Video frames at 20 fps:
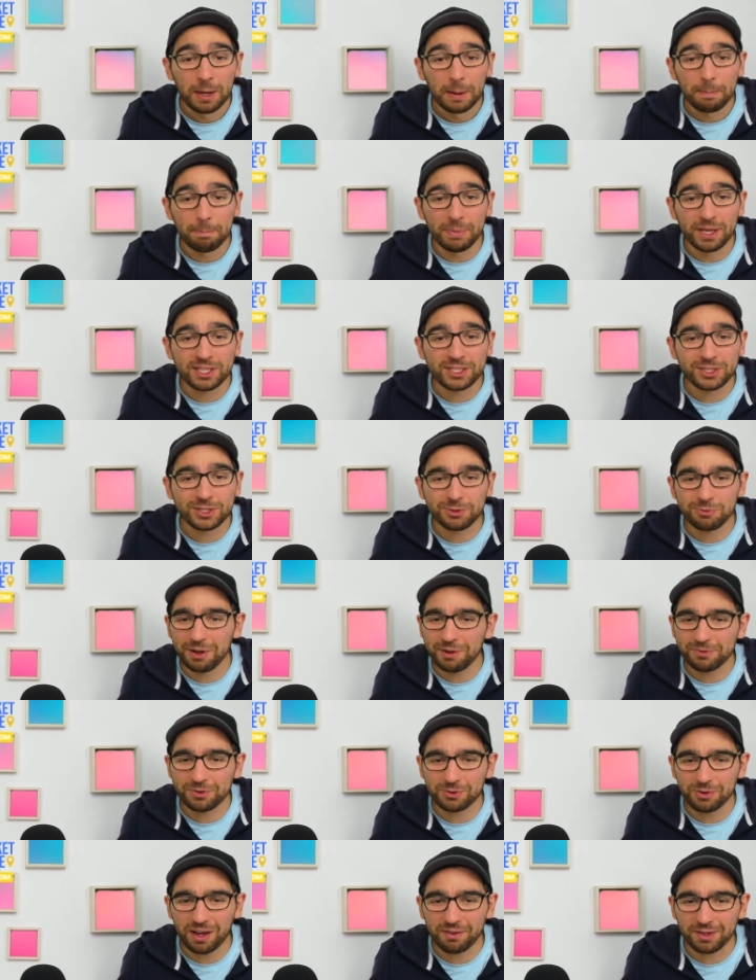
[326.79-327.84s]
Mitch
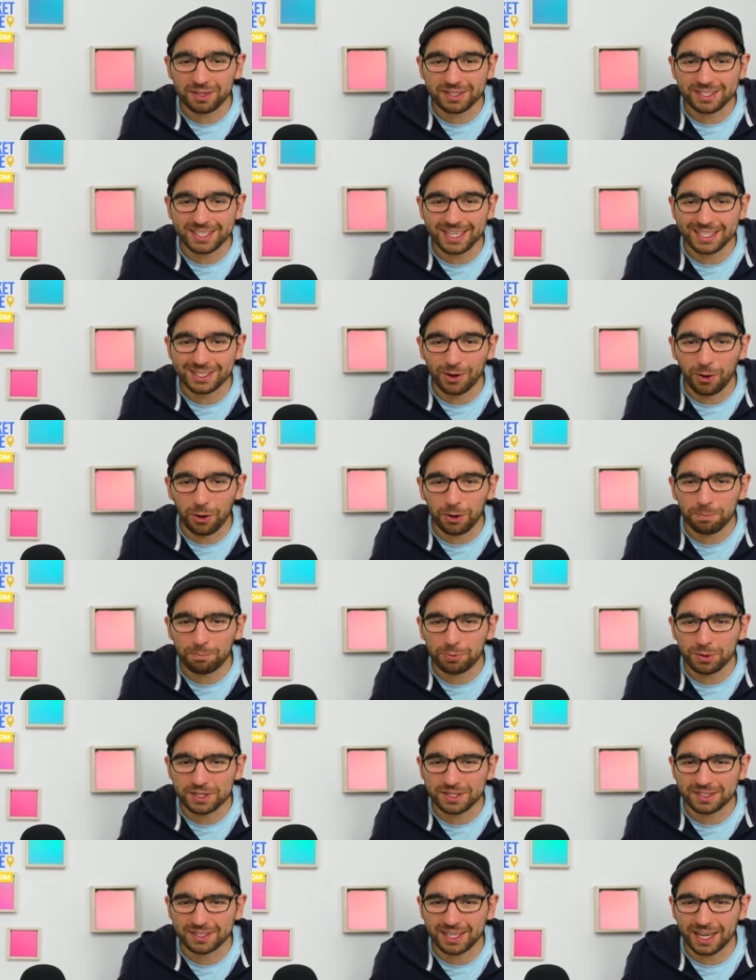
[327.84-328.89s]
Swift Travel says all
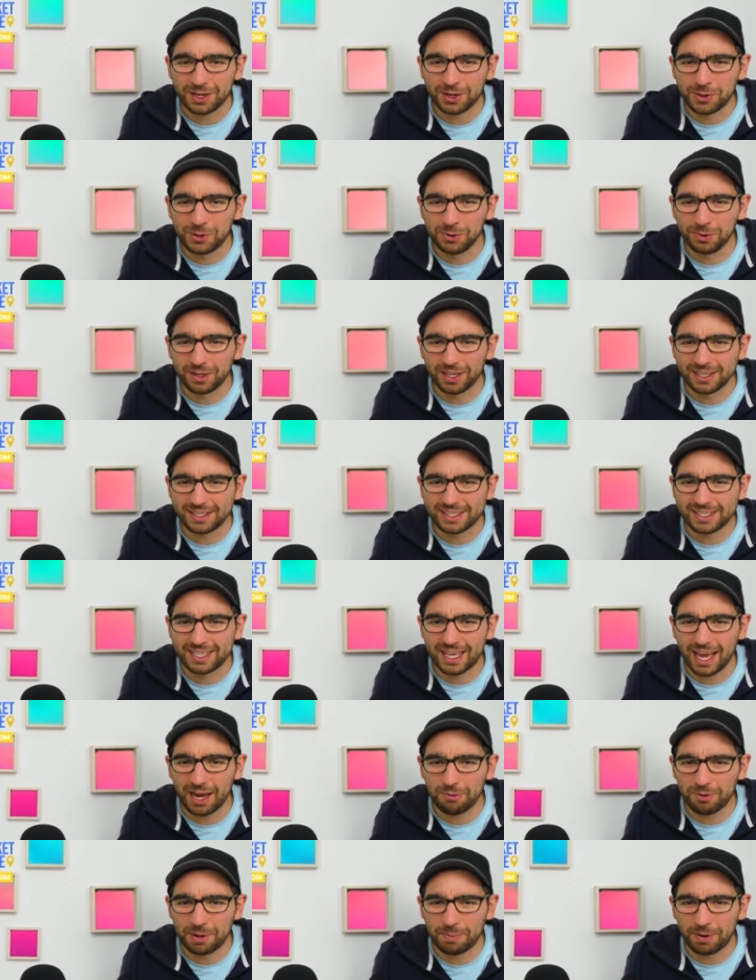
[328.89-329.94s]
prisons are cool and
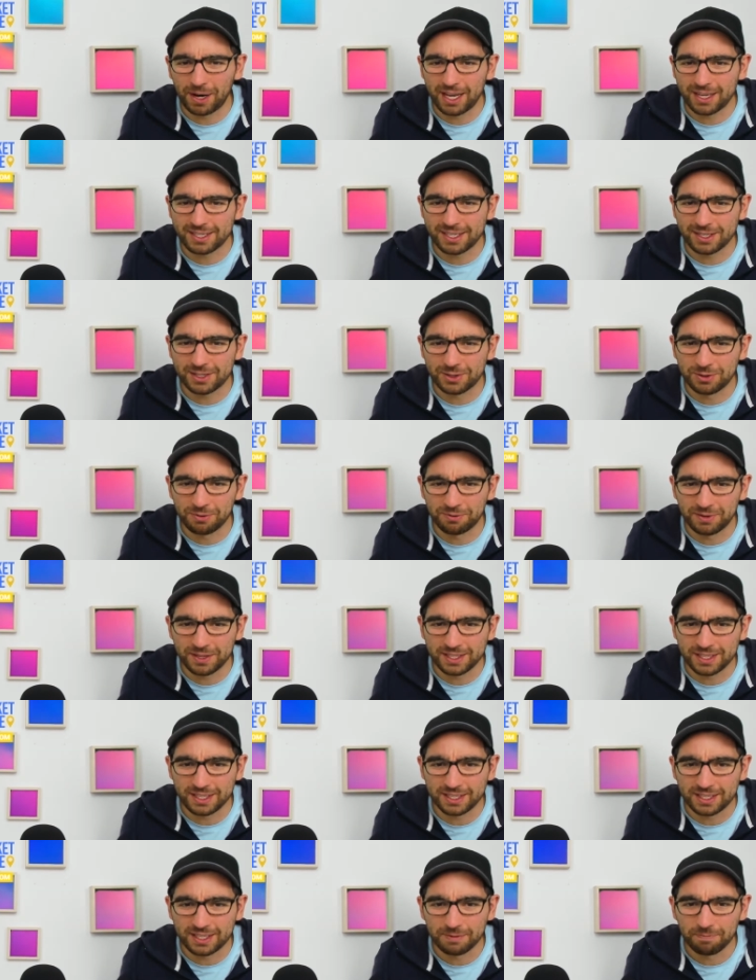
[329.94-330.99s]
scary places to
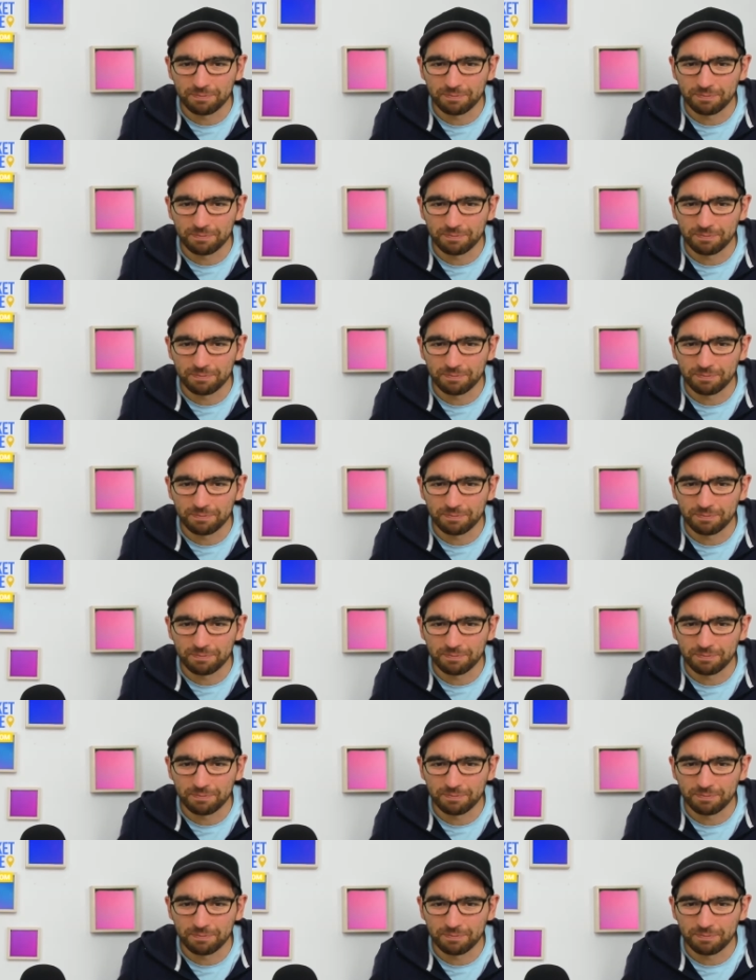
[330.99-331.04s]
visit.